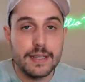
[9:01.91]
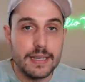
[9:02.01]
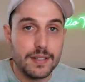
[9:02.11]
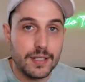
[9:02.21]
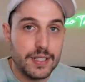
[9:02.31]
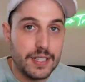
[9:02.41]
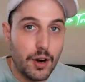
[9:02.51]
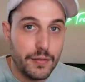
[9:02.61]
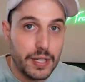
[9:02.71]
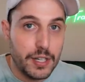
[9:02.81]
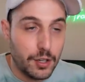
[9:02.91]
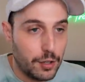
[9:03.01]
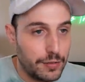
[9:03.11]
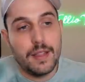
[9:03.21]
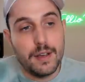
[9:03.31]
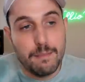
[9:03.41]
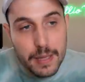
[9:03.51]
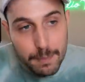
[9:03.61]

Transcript: is on CRV curve. The MIM